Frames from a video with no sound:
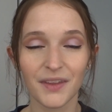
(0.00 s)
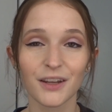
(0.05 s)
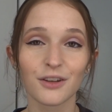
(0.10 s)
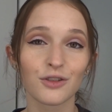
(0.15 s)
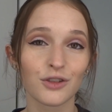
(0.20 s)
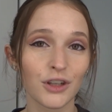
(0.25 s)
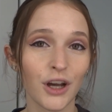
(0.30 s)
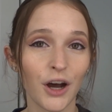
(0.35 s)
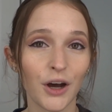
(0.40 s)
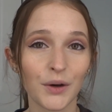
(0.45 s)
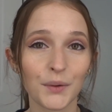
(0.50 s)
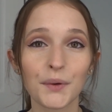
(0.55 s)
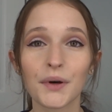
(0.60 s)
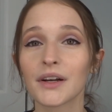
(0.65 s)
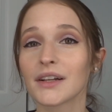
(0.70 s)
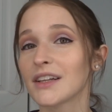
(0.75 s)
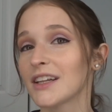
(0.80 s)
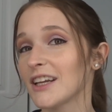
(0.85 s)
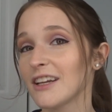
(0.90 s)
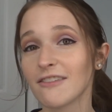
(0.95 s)

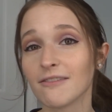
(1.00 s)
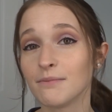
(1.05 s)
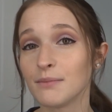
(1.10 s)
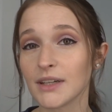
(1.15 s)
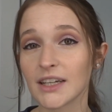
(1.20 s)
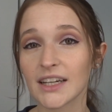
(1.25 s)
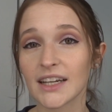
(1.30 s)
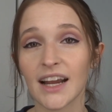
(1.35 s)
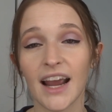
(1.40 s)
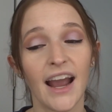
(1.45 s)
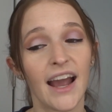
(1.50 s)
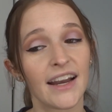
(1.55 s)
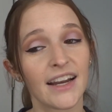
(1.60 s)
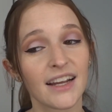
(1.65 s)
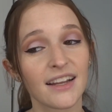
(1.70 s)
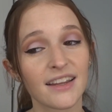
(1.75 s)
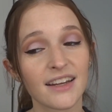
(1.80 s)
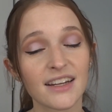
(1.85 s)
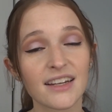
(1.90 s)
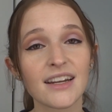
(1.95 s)
So leave me
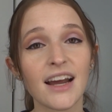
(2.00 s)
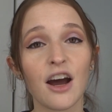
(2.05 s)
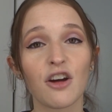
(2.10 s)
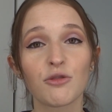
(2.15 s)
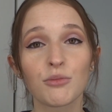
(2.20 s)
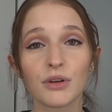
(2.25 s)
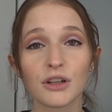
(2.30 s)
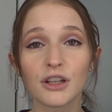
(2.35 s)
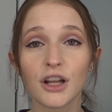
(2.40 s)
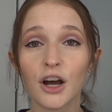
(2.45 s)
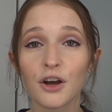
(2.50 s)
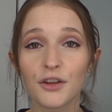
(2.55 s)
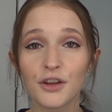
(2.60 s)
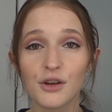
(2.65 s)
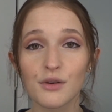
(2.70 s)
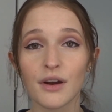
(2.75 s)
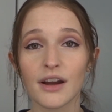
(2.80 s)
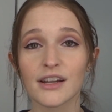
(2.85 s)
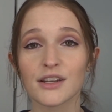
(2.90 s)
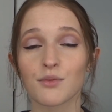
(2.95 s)
anything down below that you
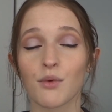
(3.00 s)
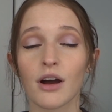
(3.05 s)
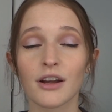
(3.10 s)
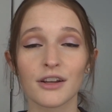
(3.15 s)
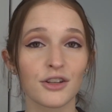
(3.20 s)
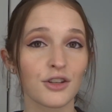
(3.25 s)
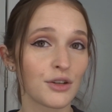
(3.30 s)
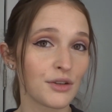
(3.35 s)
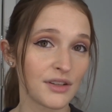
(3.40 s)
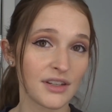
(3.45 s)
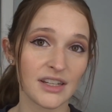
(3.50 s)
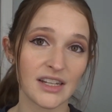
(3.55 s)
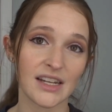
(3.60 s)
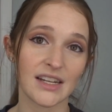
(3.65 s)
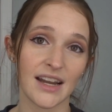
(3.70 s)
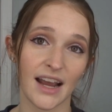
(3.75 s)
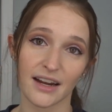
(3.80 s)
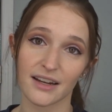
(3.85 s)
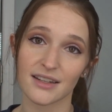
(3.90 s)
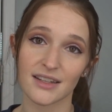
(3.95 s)
guys want to see
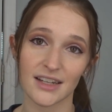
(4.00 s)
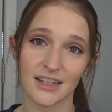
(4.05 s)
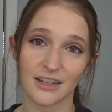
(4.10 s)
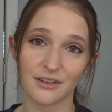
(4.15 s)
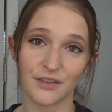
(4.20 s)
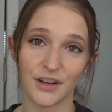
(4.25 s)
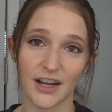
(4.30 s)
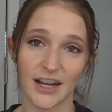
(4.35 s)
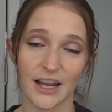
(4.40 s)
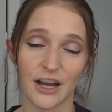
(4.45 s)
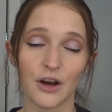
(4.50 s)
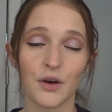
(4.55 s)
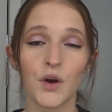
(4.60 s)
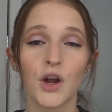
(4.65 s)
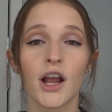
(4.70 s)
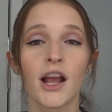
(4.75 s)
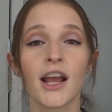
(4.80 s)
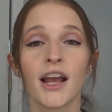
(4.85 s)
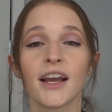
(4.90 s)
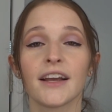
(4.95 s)
next in a video.
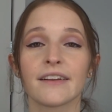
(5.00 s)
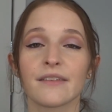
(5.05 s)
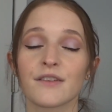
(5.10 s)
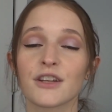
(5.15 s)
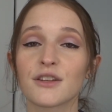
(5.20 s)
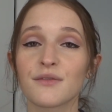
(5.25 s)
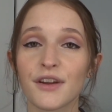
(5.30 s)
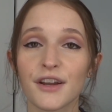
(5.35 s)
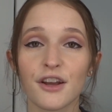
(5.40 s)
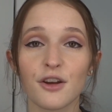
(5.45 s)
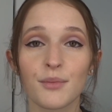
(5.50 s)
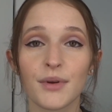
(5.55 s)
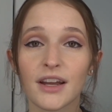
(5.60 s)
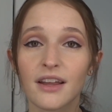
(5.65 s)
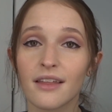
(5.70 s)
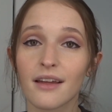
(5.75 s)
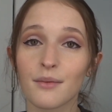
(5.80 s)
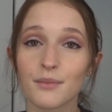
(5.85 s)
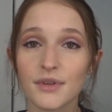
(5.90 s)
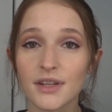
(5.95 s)
Give this video a big
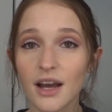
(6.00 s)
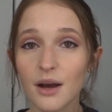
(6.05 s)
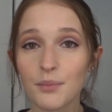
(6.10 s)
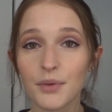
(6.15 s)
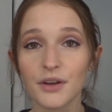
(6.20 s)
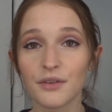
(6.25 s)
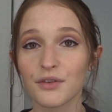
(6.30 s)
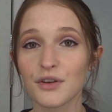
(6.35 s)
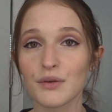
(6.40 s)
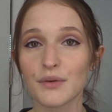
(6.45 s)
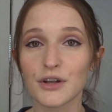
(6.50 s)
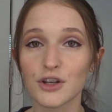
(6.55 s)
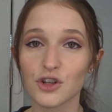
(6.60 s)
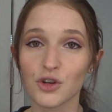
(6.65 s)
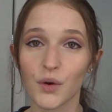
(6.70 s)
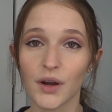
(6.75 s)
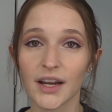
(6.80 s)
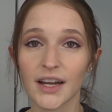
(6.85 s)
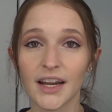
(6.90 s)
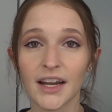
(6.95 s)
thumbs up if you
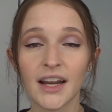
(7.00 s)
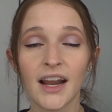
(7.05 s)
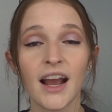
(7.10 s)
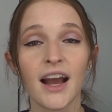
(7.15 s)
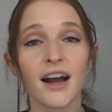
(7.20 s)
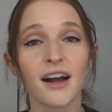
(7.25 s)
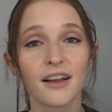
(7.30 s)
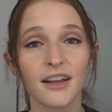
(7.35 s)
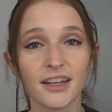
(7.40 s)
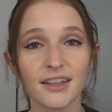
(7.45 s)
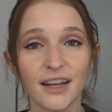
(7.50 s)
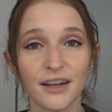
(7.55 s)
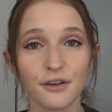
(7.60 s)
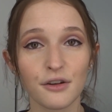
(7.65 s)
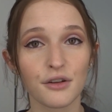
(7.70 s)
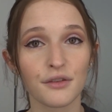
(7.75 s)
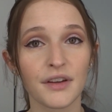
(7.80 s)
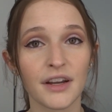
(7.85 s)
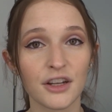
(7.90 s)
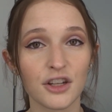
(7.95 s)
enjoyed it. Click that
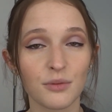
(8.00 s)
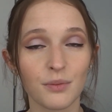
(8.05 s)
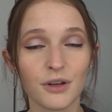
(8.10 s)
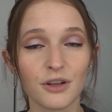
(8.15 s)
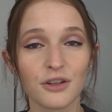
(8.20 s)
notification bell